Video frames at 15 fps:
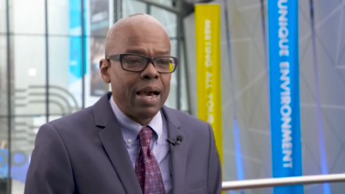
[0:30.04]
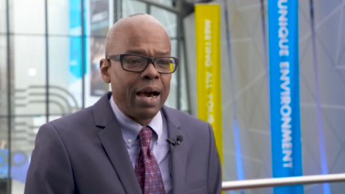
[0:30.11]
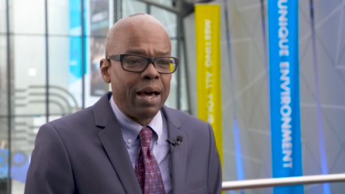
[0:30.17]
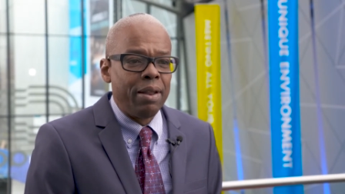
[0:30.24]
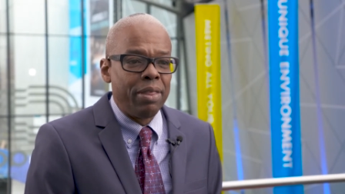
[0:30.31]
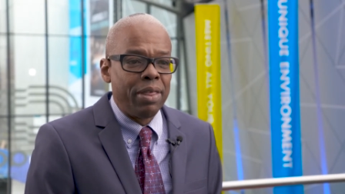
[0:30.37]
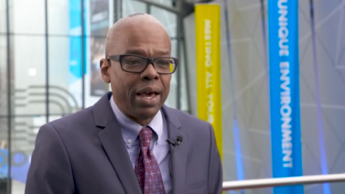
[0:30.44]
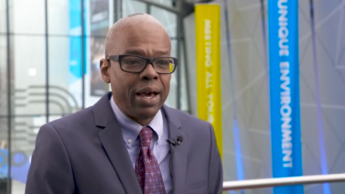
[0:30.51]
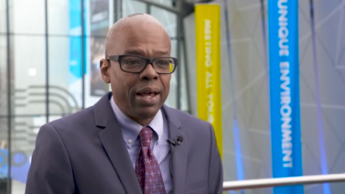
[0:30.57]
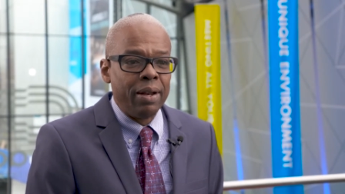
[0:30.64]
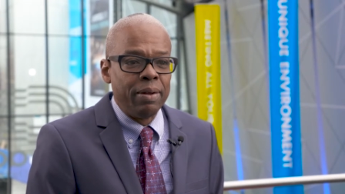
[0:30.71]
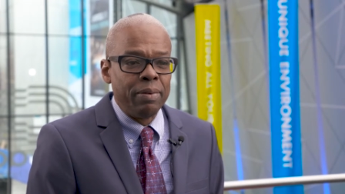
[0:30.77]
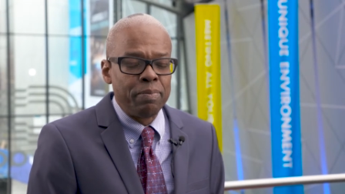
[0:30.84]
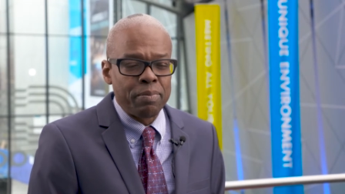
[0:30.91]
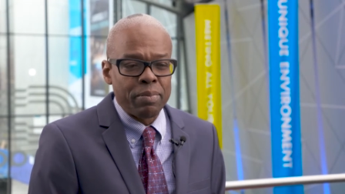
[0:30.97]
And
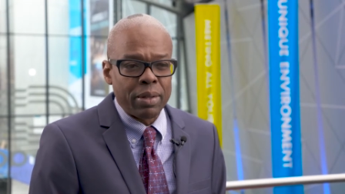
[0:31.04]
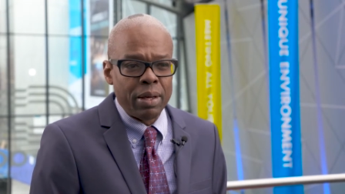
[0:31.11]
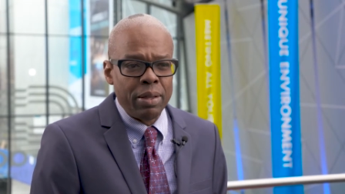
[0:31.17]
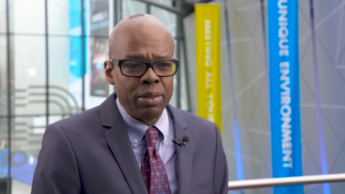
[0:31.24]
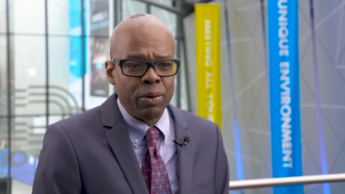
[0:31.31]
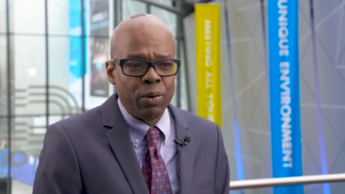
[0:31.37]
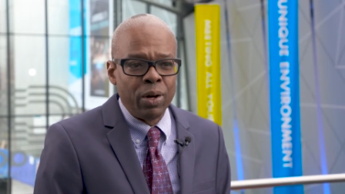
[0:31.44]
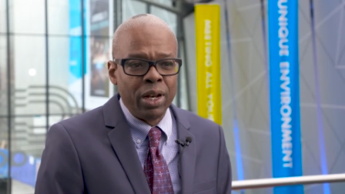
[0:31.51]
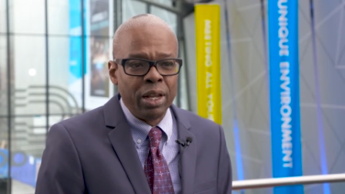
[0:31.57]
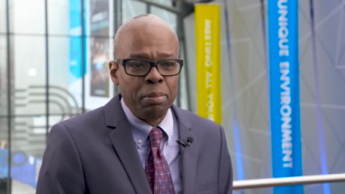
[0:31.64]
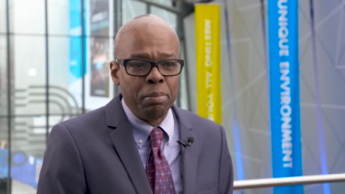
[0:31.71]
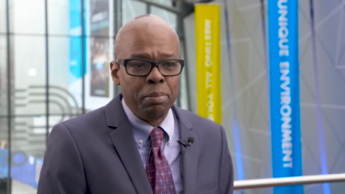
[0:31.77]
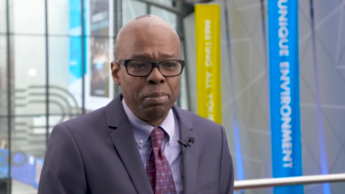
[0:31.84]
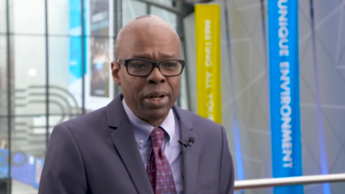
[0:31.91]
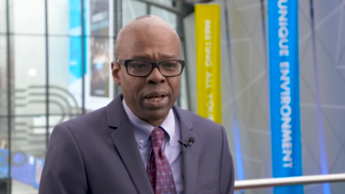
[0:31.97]
then the, all the
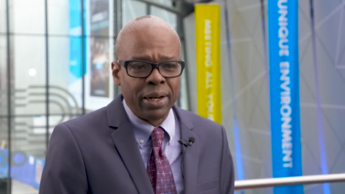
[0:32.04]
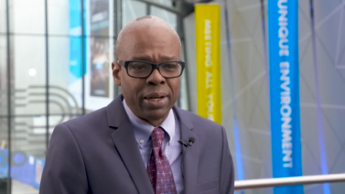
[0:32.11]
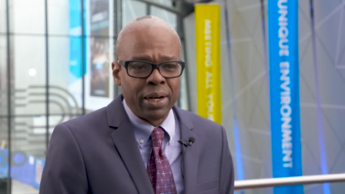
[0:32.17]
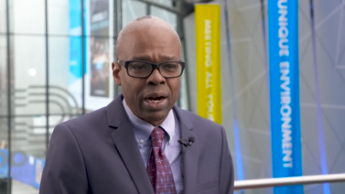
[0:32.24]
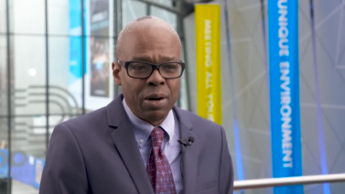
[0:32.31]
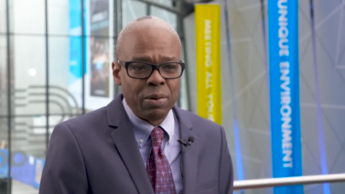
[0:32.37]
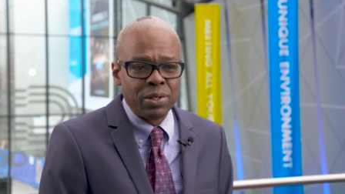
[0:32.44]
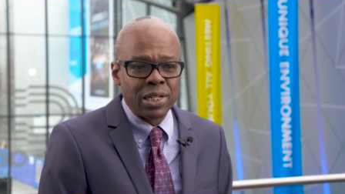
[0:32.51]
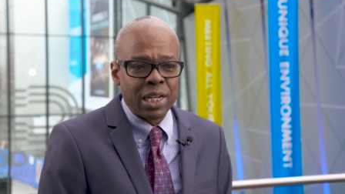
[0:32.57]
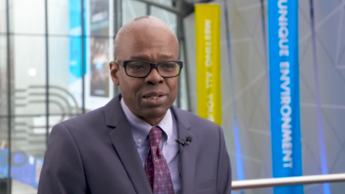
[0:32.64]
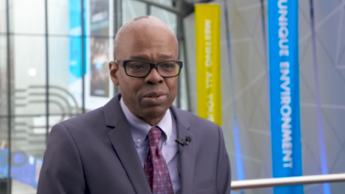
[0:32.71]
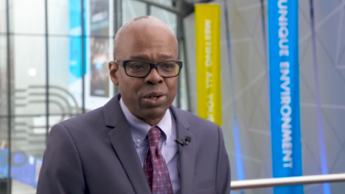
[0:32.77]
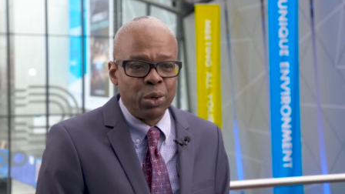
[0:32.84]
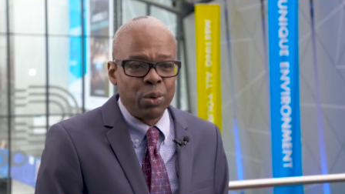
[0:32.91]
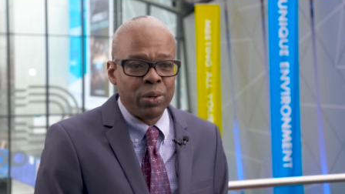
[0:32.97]
blood counts, as
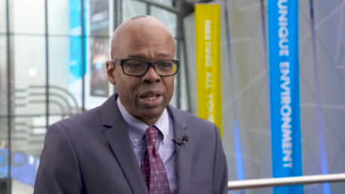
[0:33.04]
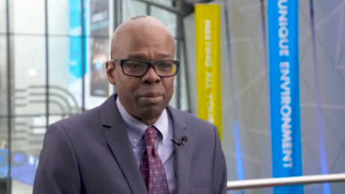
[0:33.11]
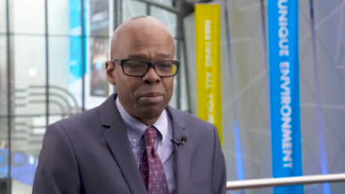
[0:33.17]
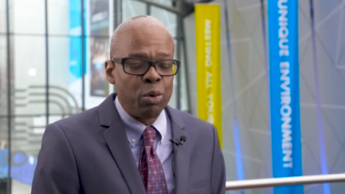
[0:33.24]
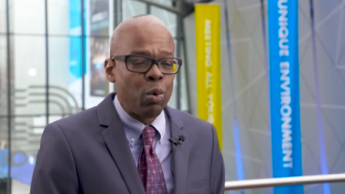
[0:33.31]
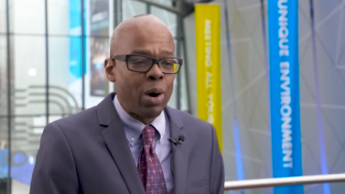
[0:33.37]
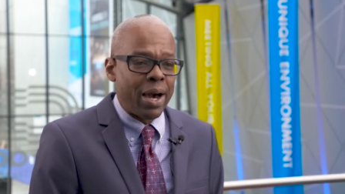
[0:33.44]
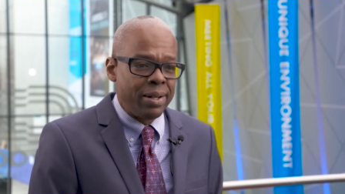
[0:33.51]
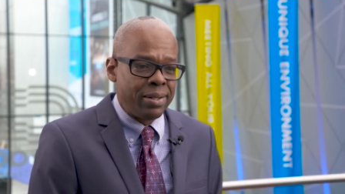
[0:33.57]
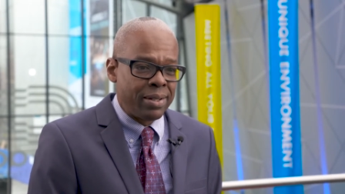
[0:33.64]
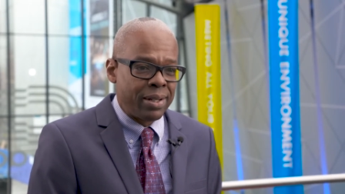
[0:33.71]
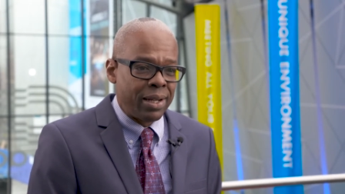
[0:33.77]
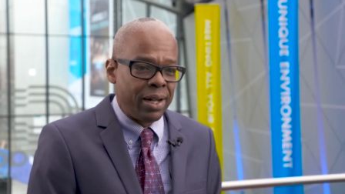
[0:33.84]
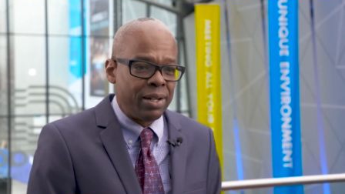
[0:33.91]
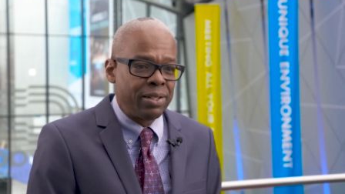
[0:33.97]
we know them, the white
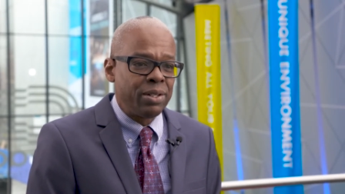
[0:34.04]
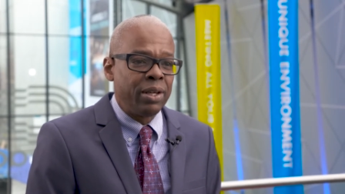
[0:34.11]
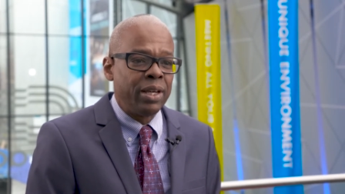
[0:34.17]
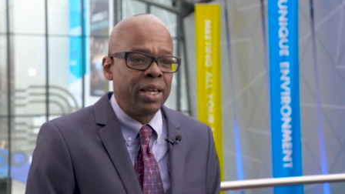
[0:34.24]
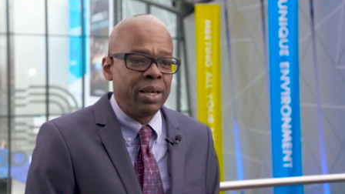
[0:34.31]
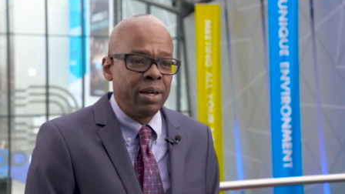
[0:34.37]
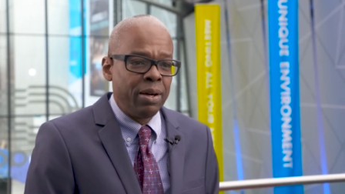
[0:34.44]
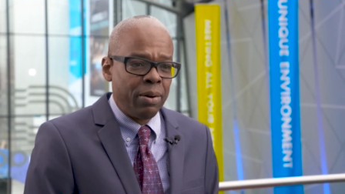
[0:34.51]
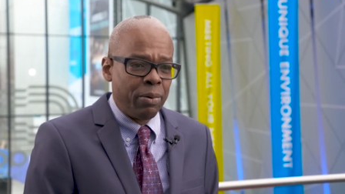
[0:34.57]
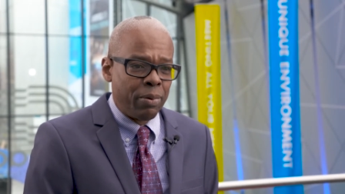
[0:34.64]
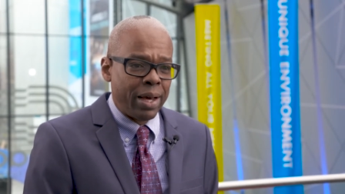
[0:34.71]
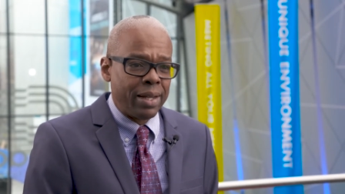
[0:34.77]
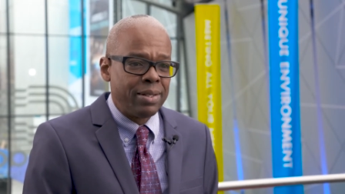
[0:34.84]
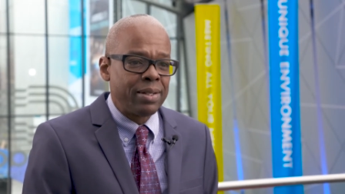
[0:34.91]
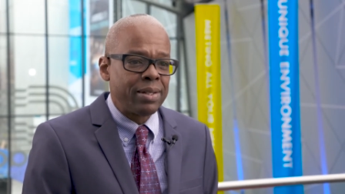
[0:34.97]
cells, the
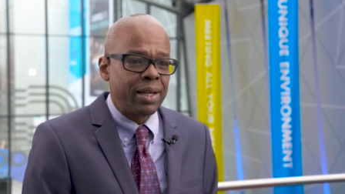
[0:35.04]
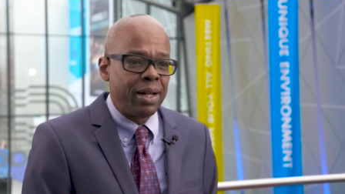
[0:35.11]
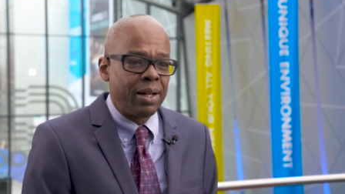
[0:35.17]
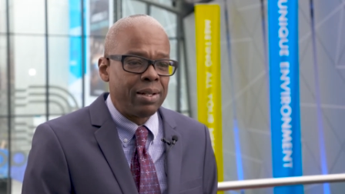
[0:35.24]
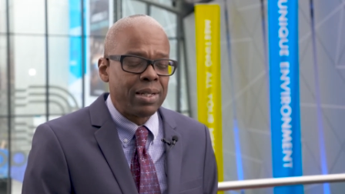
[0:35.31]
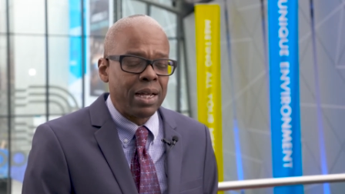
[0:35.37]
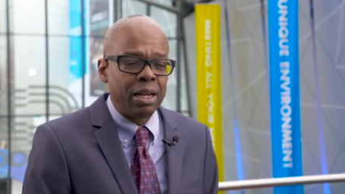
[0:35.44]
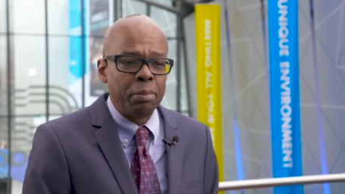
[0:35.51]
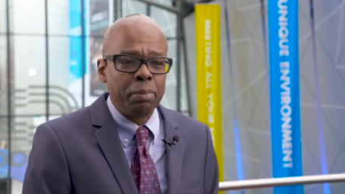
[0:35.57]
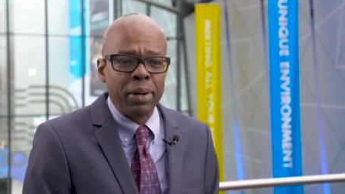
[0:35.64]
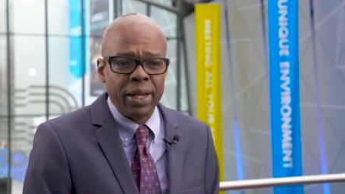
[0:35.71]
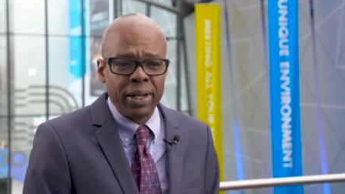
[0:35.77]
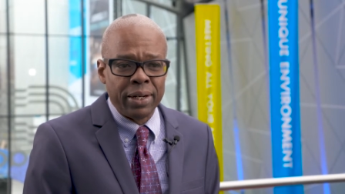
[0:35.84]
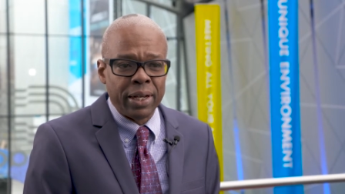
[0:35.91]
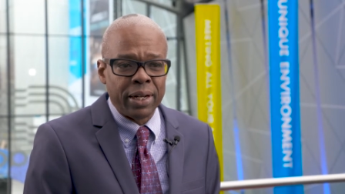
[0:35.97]
red cells, and the
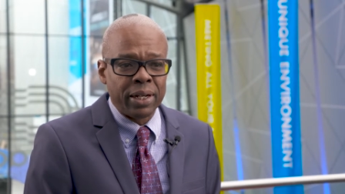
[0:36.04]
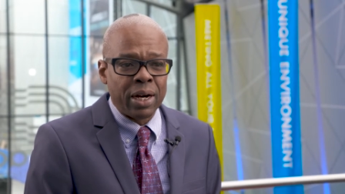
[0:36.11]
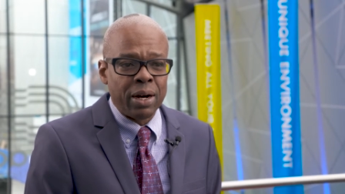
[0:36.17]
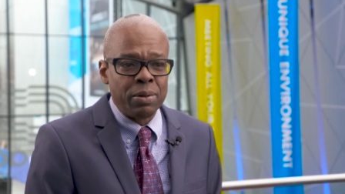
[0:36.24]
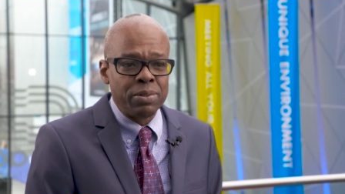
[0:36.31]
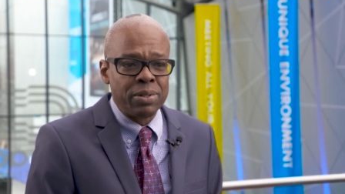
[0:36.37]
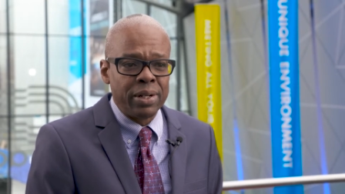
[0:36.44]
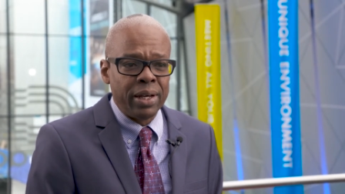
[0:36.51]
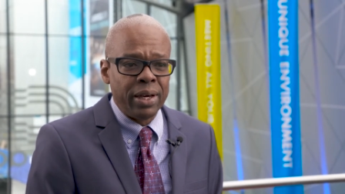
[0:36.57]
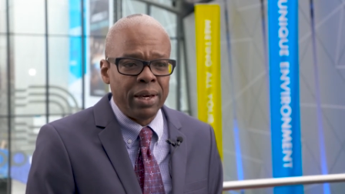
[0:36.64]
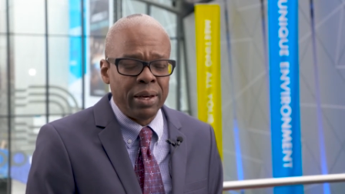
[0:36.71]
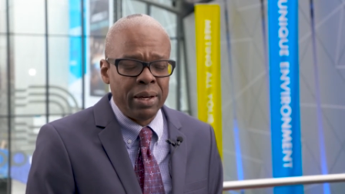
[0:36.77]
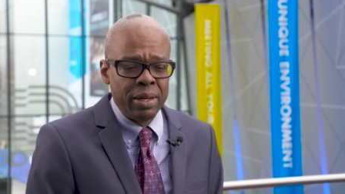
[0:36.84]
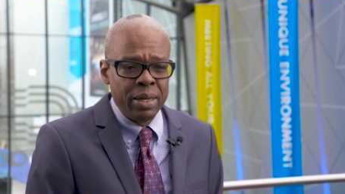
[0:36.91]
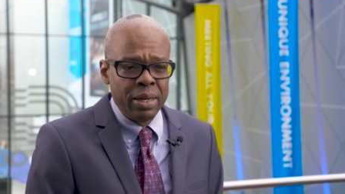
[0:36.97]
platelet counts,
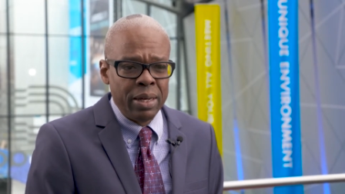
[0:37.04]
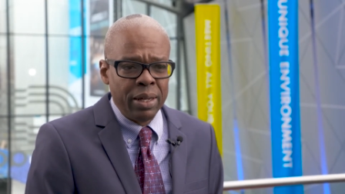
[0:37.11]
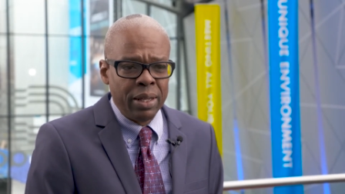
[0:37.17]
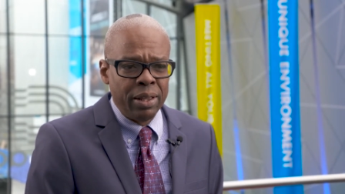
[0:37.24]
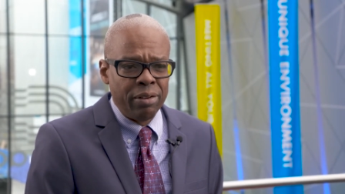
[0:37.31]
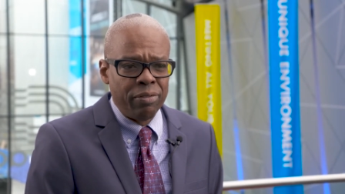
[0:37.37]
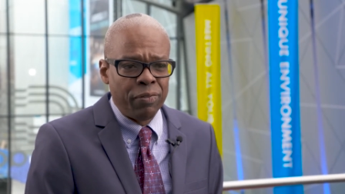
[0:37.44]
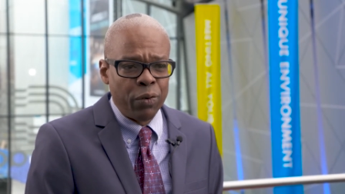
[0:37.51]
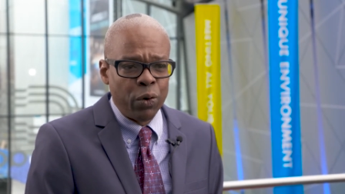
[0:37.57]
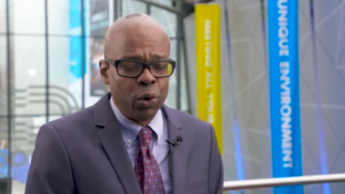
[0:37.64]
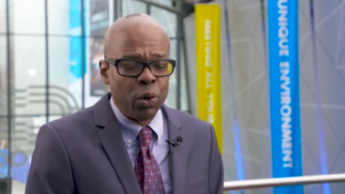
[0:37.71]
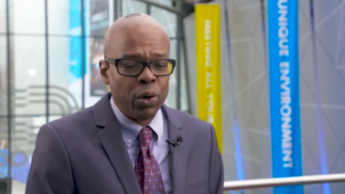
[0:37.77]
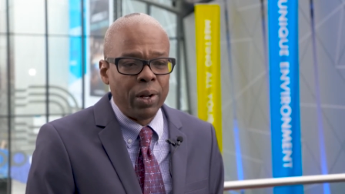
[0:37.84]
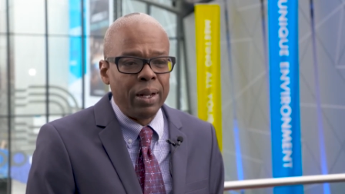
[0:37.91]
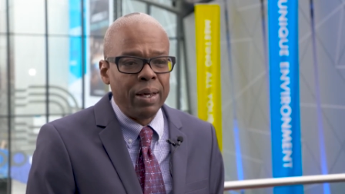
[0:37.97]
they, they
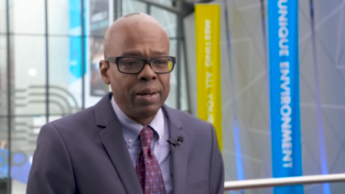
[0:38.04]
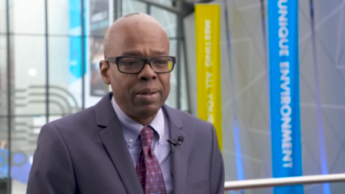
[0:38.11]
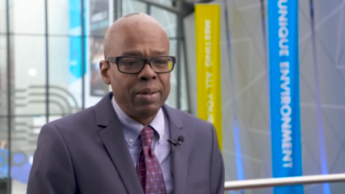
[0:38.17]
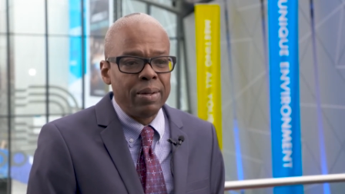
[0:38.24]
fall,